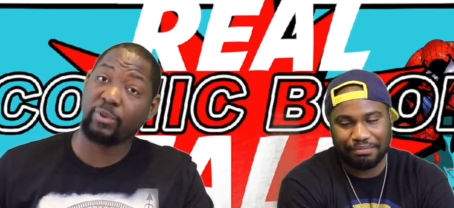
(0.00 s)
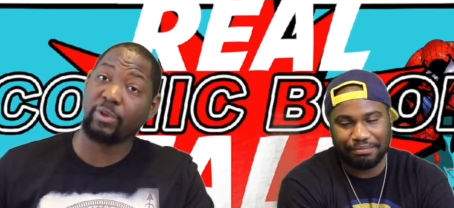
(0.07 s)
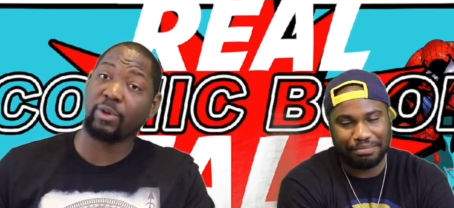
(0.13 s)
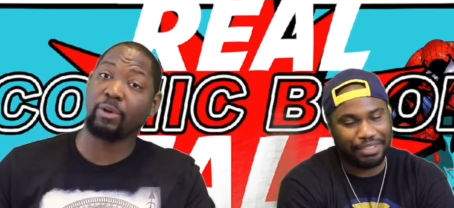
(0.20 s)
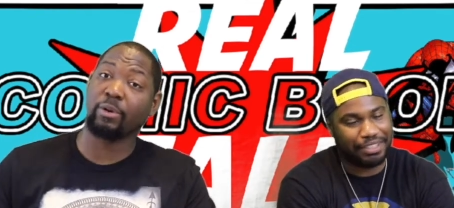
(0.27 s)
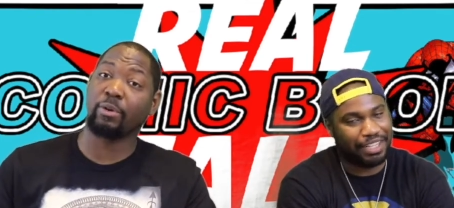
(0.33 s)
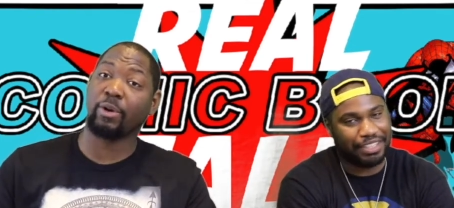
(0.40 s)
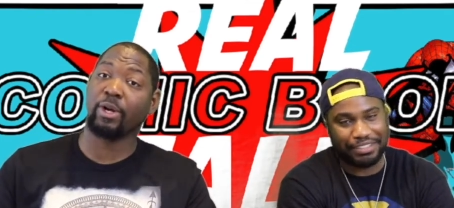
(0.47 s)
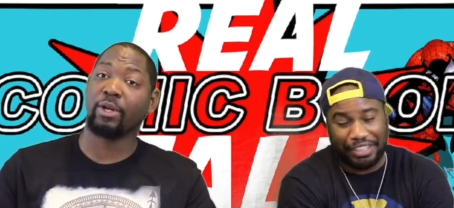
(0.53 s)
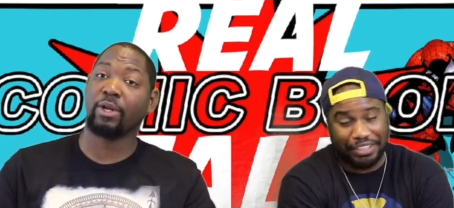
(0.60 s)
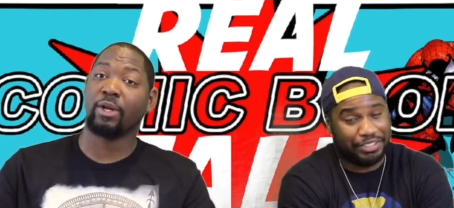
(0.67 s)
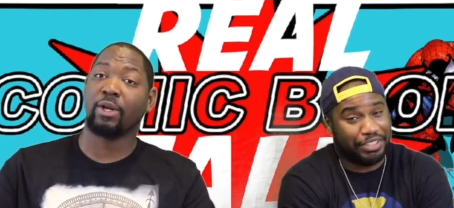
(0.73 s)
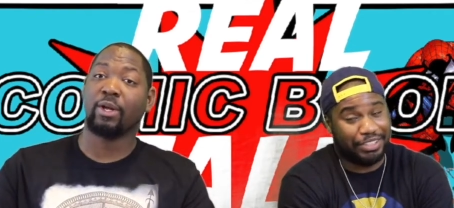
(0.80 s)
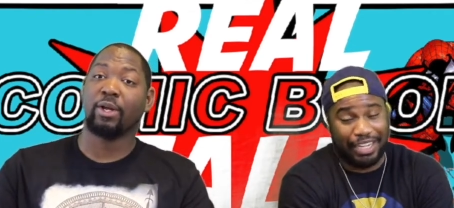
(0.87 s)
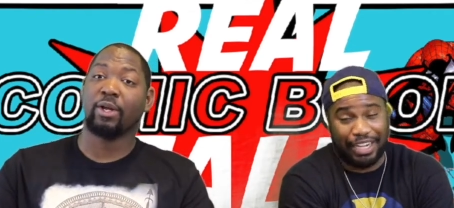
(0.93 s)
Speaker 1: that's
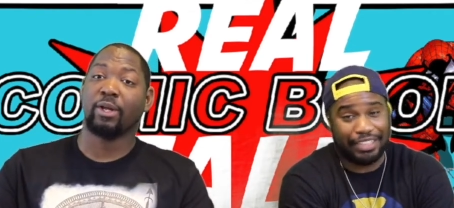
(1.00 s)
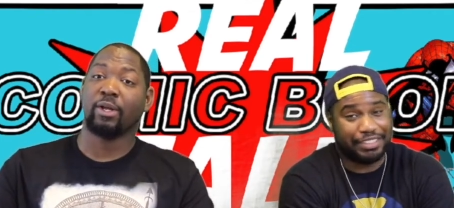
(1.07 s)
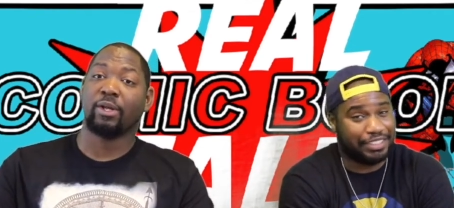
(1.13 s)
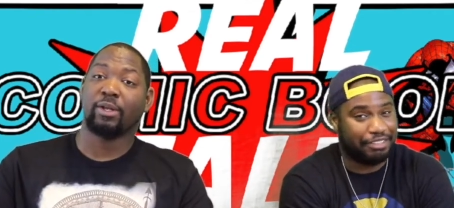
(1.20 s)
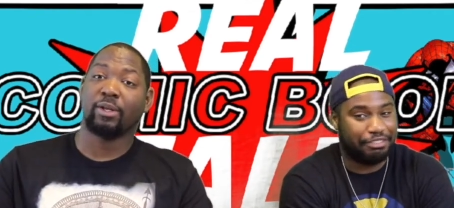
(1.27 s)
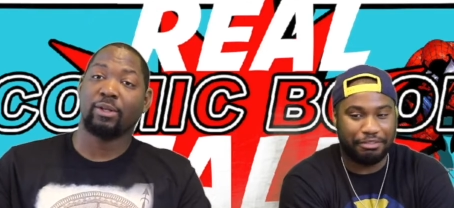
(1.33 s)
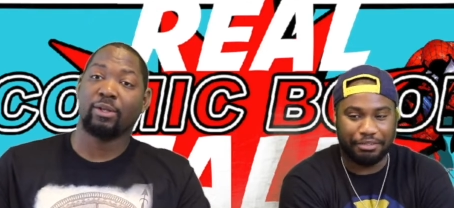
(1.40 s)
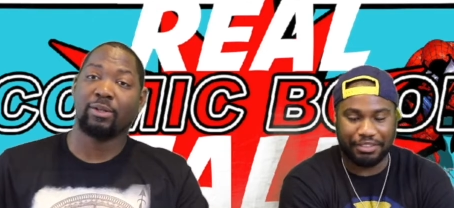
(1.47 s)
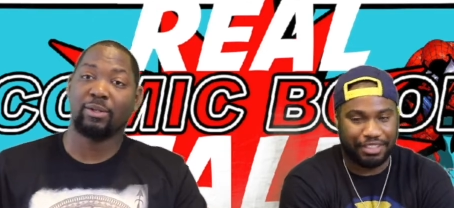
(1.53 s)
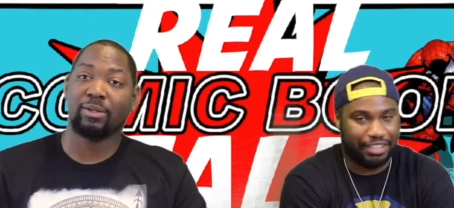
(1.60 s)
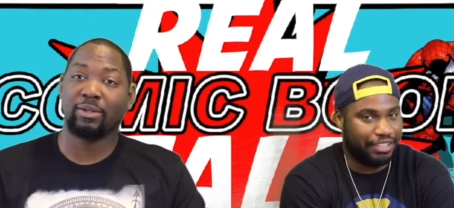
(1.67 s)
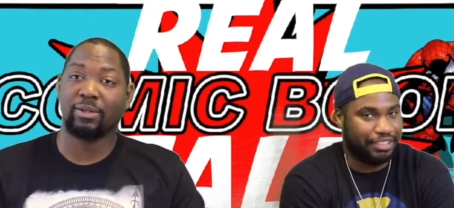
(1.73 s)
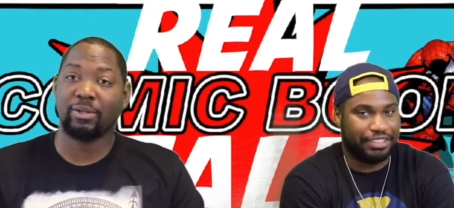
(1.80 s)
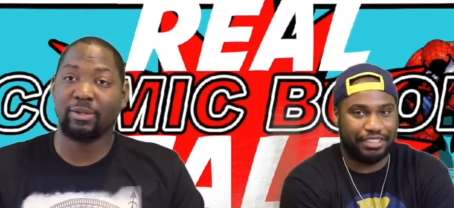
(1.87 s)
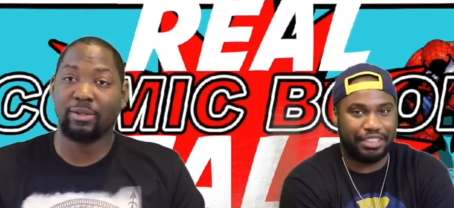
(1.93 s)
that's the like
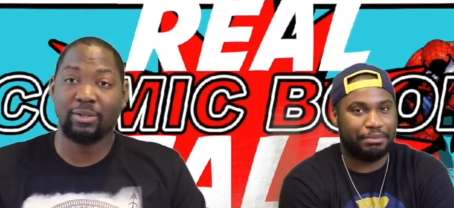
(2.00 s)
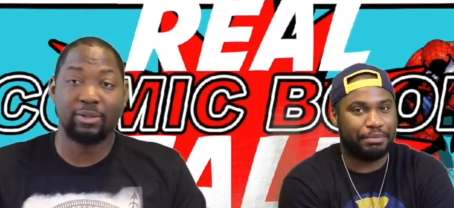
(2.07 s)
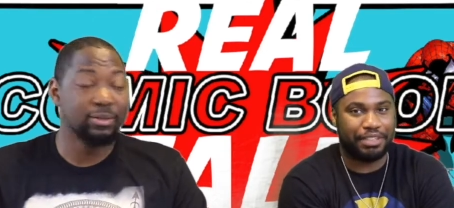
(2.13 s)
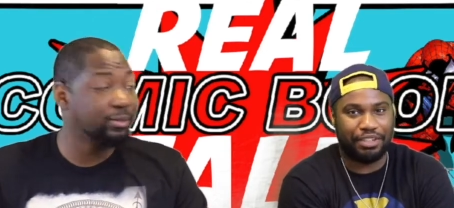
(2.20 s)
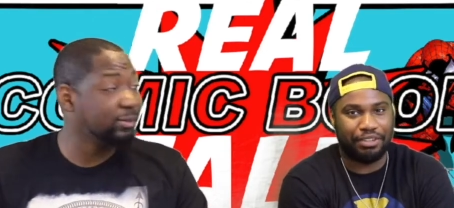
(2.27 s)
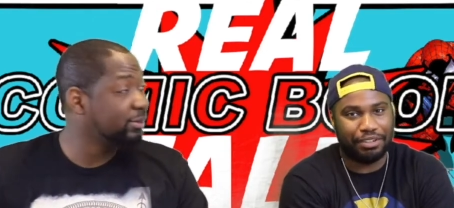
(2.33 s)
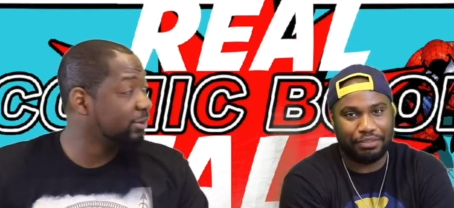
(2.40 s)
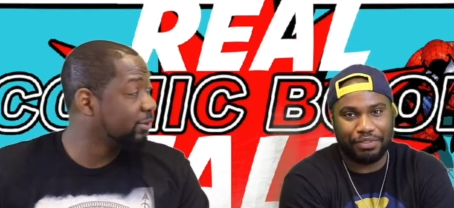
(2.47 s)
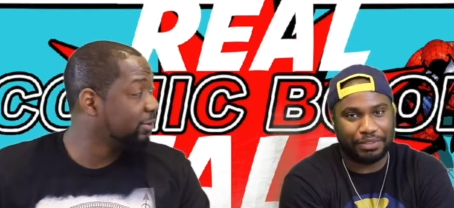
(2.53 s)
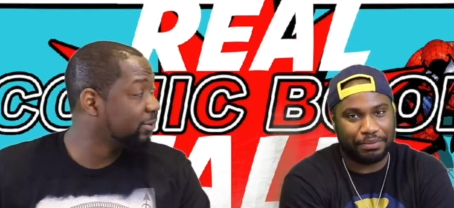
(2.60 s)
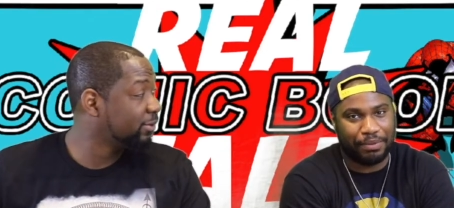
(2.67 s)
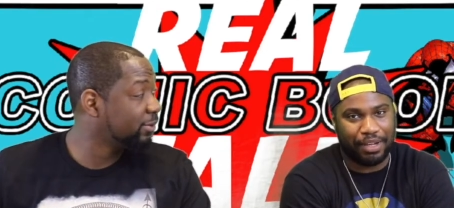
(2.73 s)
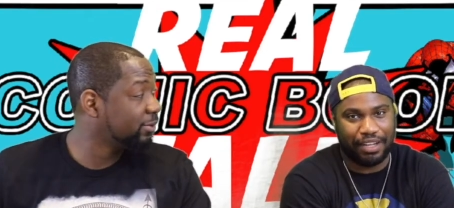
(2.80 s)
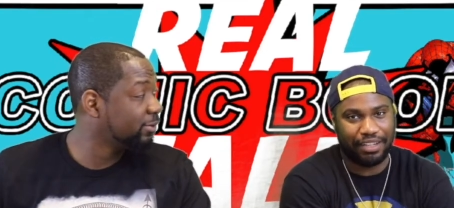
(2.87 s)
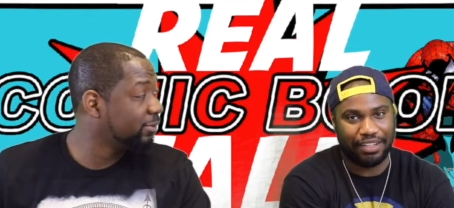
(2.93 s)
legitimately the only
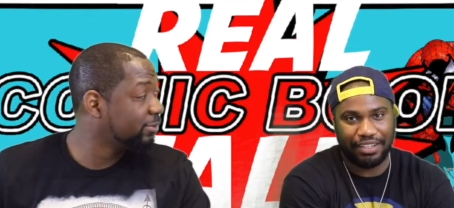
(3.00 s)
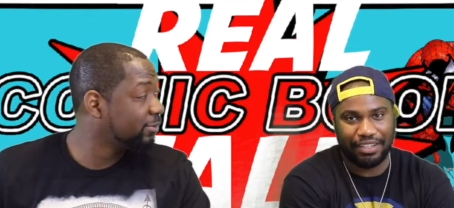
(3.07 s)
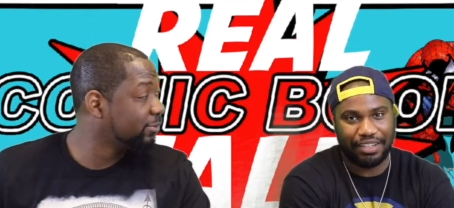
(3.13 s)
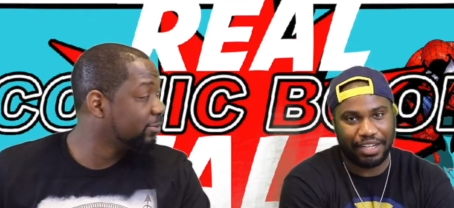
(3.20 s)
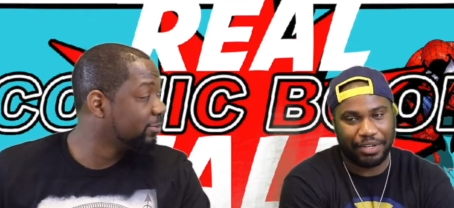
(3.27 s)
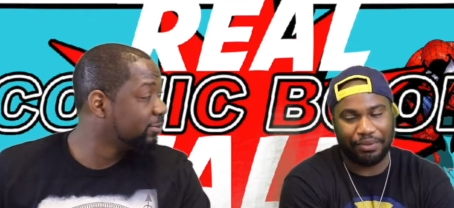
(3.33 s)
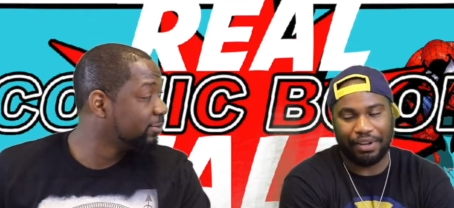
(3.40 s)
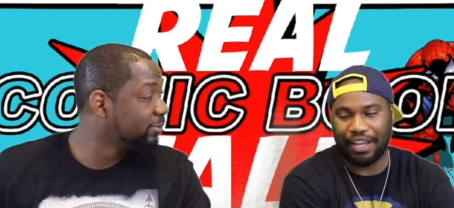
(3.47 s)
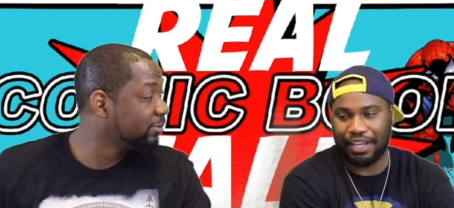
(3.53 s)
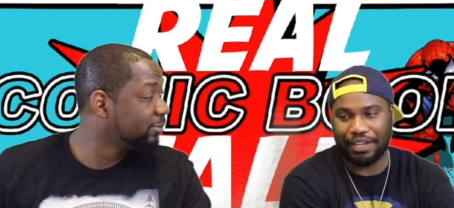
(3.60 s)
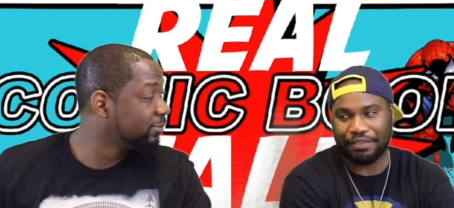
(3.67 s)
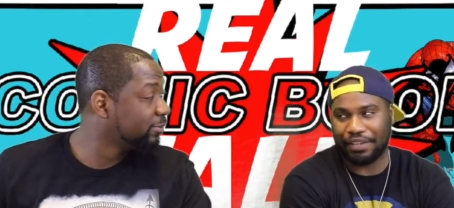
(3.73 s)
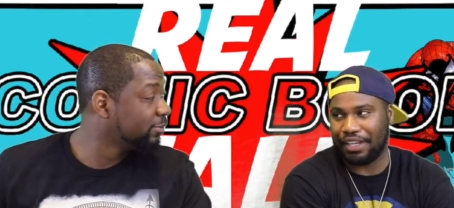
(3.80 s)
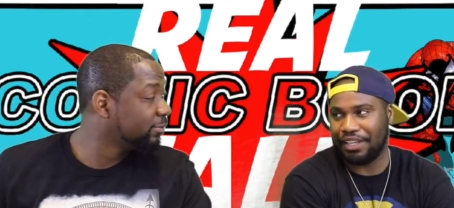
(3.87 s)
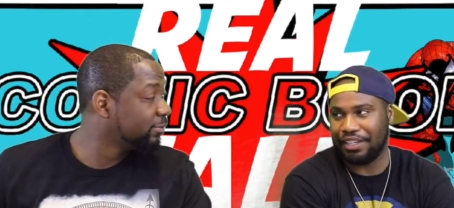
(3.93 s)
reason why I don't
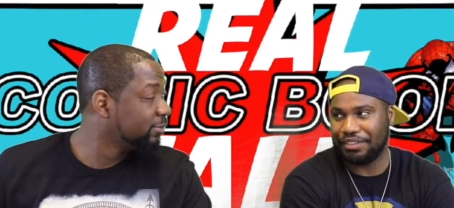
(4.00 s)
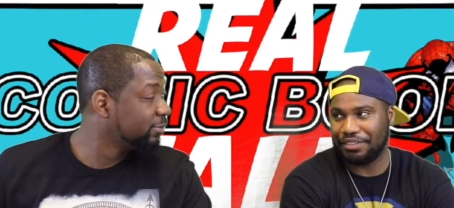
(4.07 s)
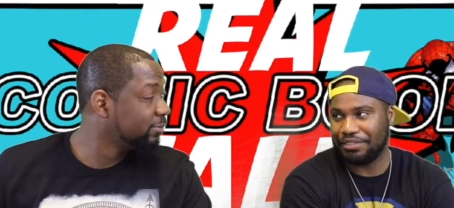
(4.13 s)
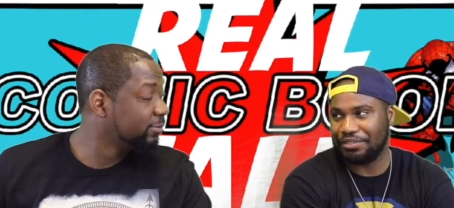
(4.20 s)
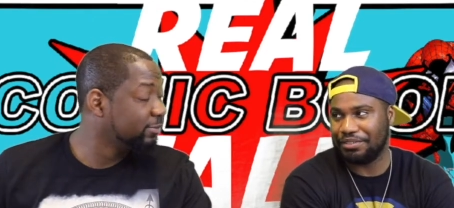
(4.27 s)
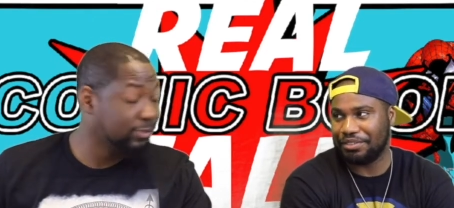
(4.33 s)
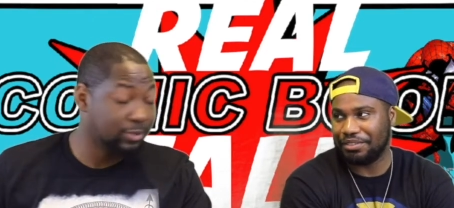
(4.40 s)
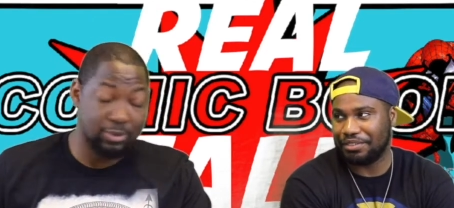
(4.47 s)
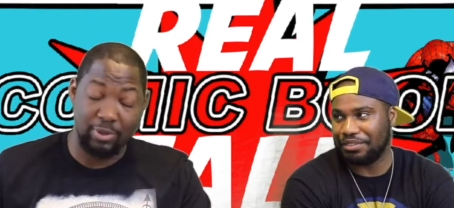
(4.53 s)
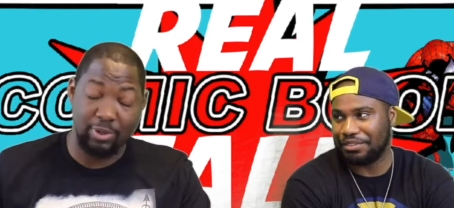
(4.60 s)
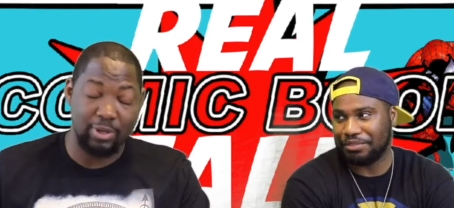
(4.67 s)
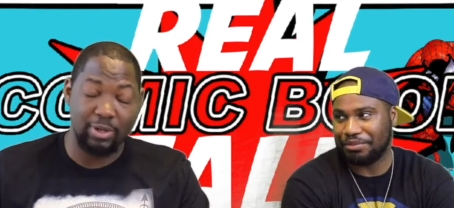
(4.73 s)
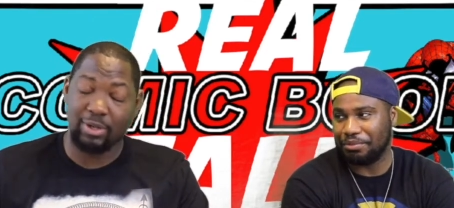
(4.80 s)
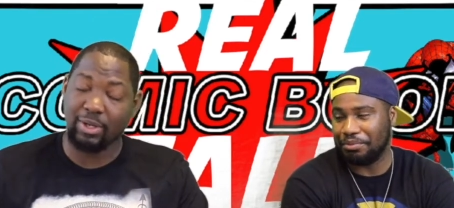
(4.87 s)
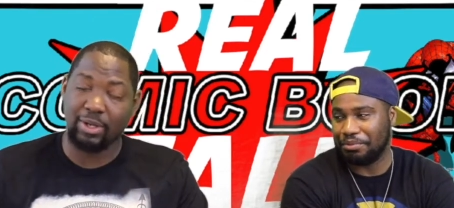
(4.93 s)
have a no,
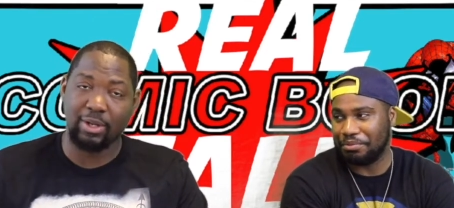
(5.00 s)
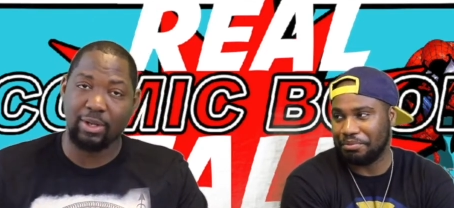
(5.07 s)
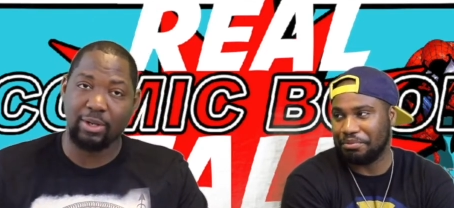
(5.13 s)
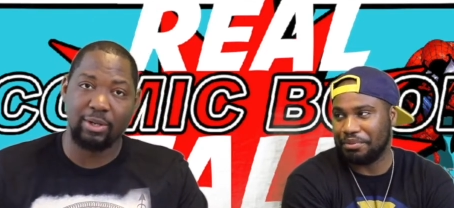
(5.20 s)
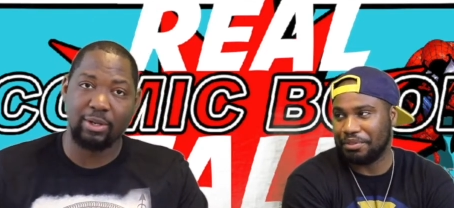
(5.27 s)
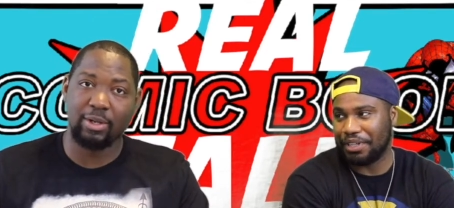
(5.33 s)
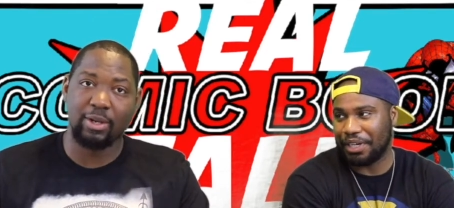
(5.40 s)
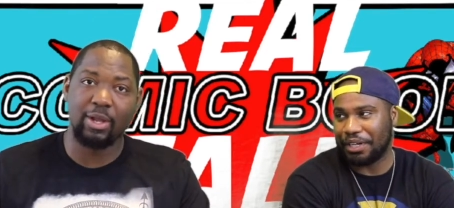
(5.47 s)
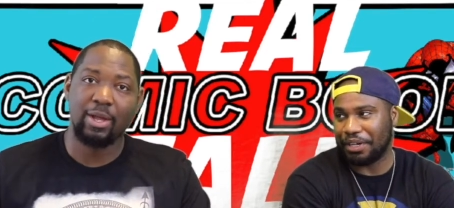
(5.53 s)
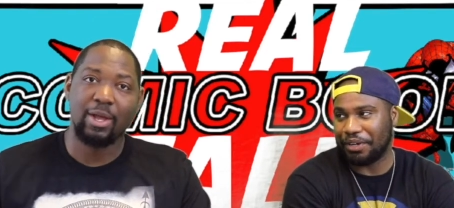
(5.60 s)
mm, no.